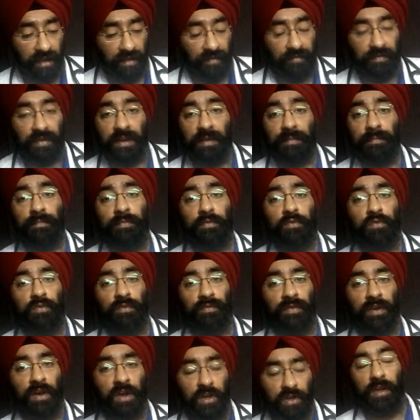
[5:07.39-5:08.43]
will
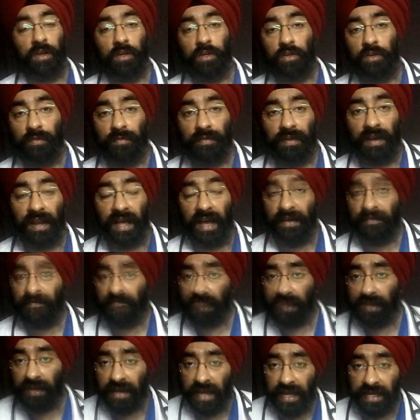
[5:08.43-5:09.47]
improve. You will have
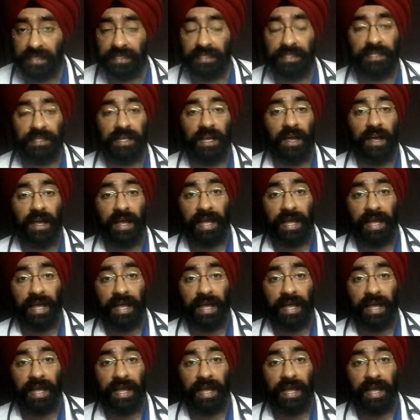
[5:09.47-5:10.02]
less